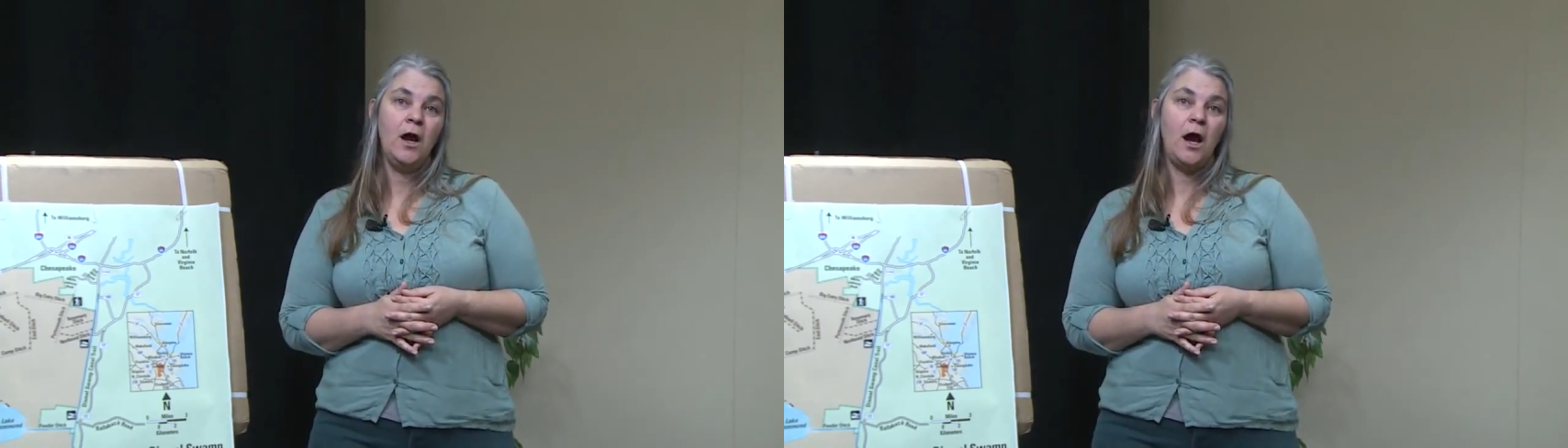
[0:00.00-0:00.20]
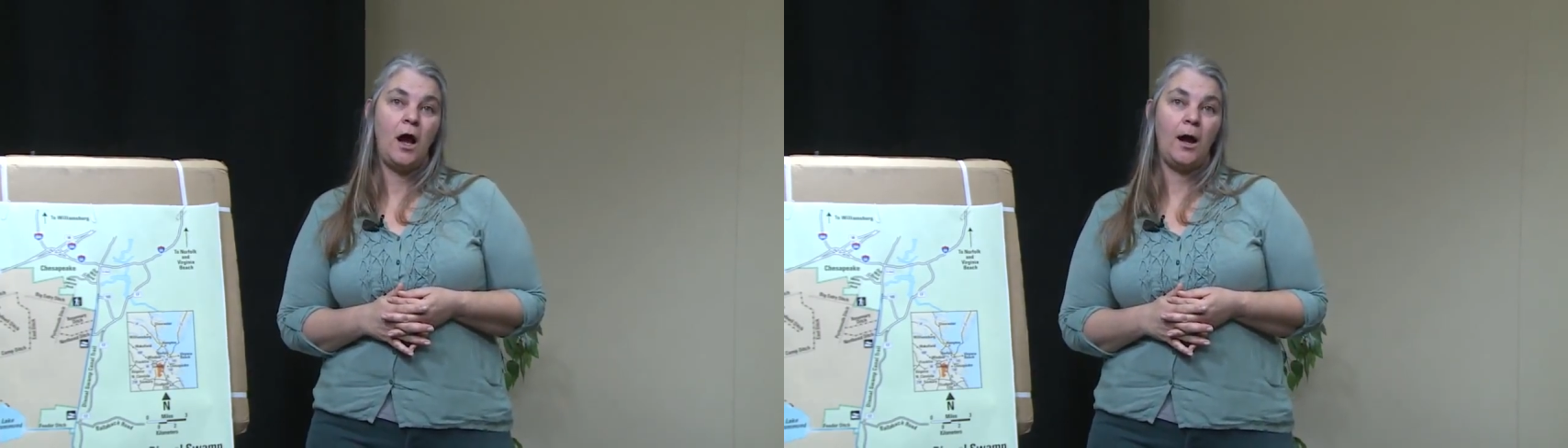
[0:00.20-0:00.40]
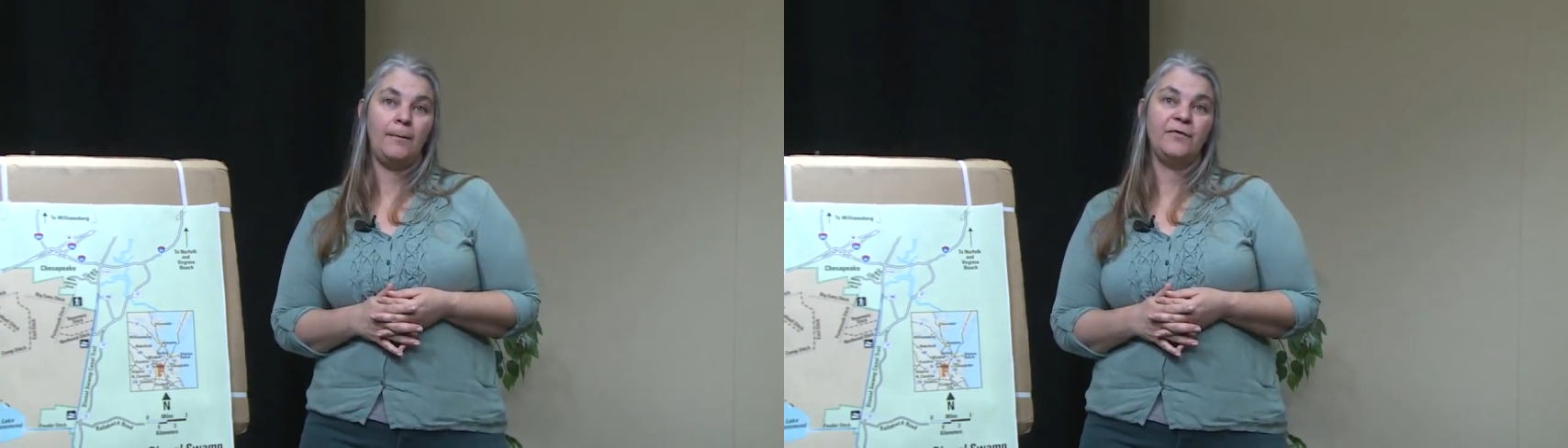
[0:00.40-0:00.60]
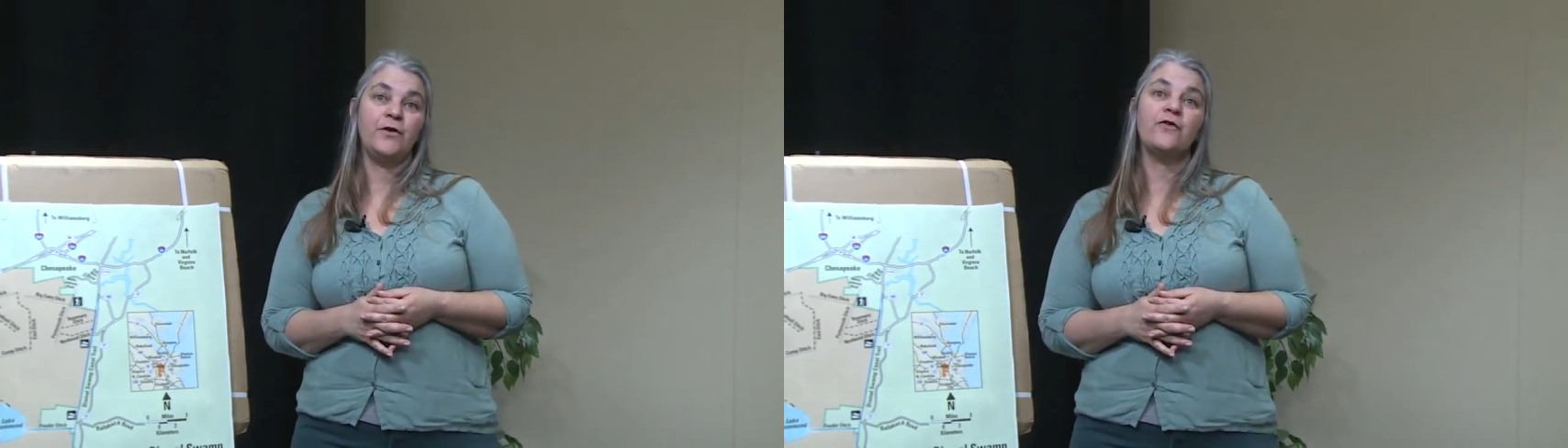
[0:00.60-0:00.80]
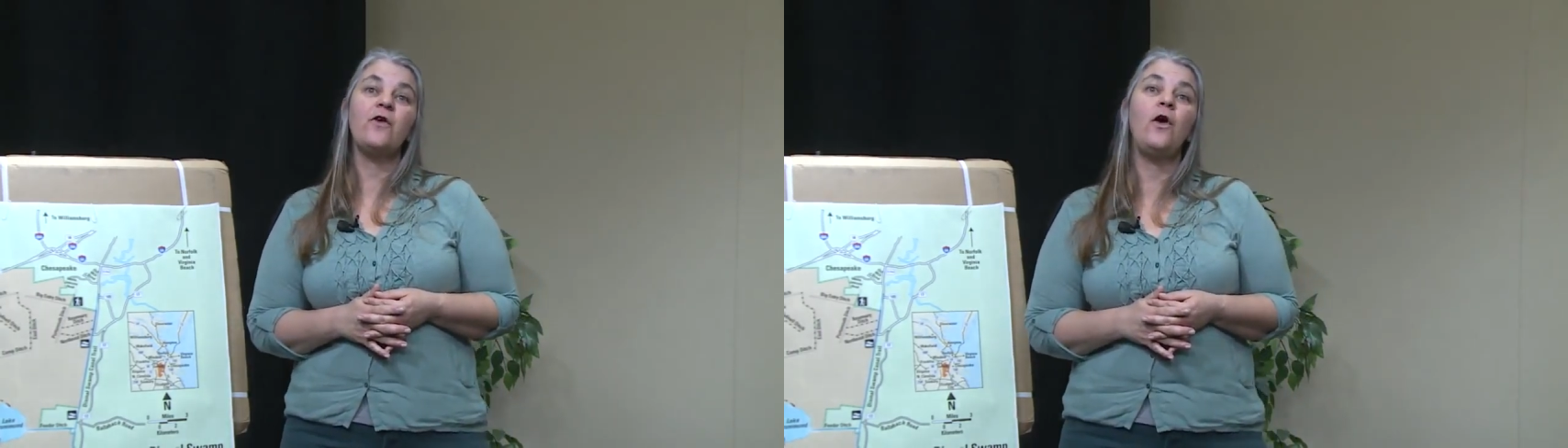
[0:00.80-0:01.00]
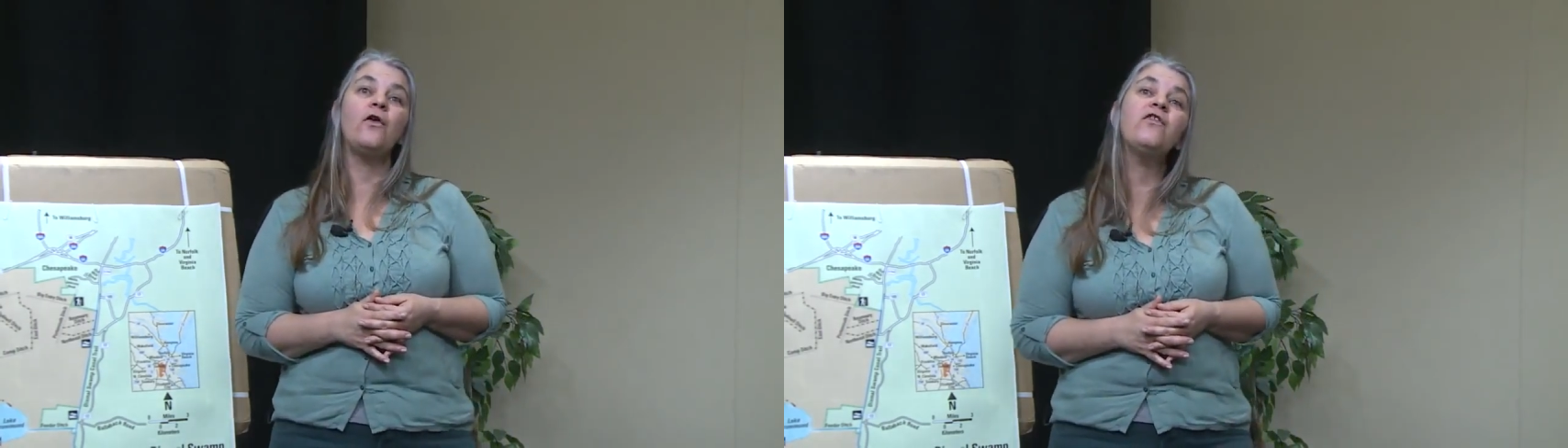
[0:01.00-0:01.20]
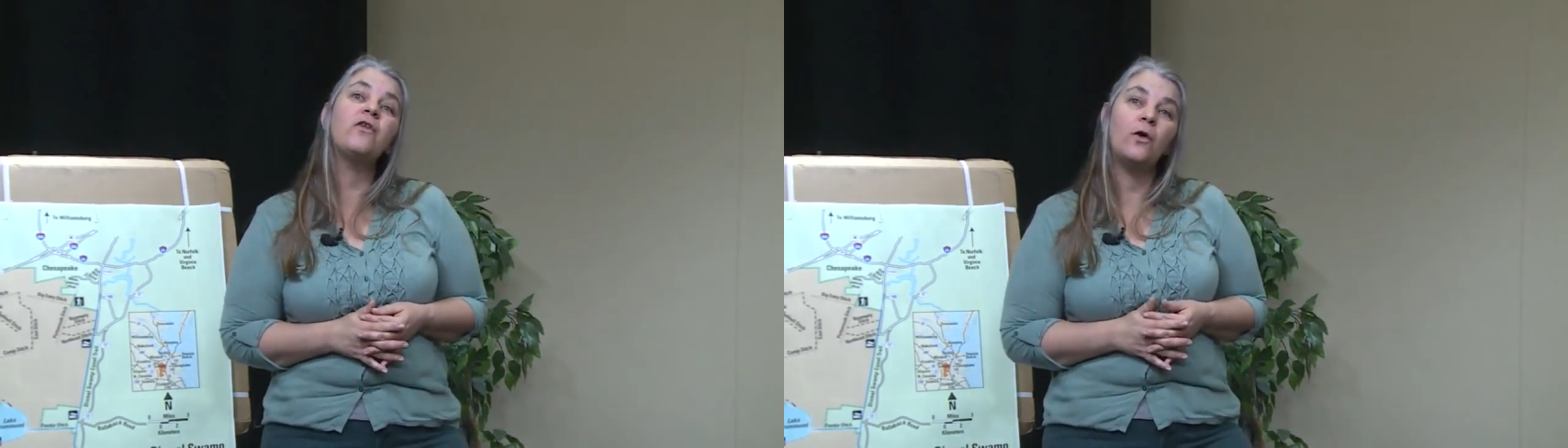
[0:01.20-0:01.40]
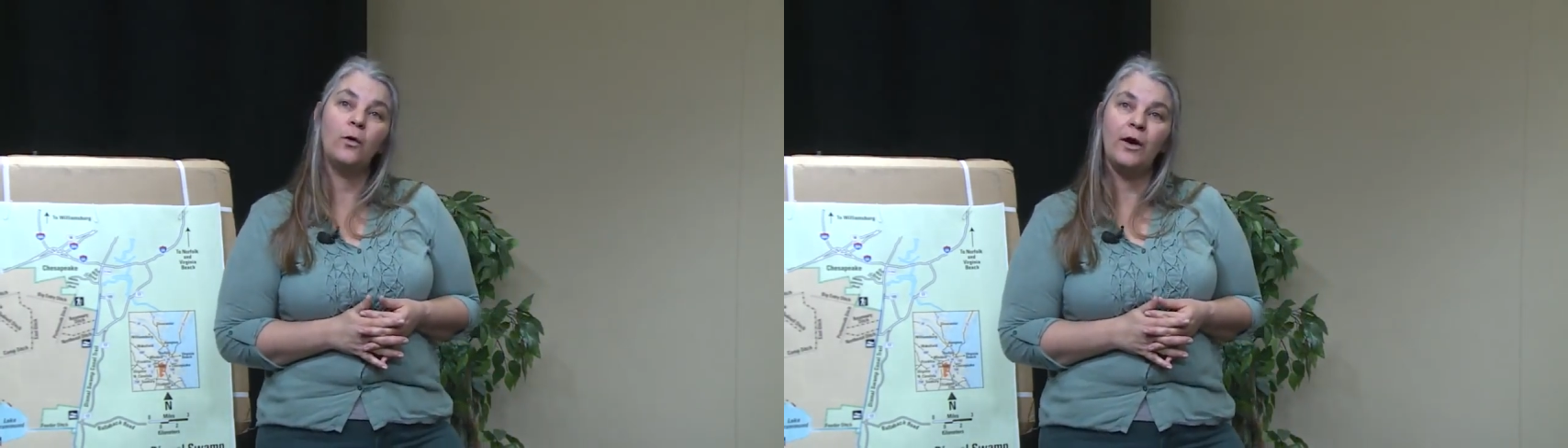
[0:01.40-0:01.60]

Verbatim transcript: Um, there's also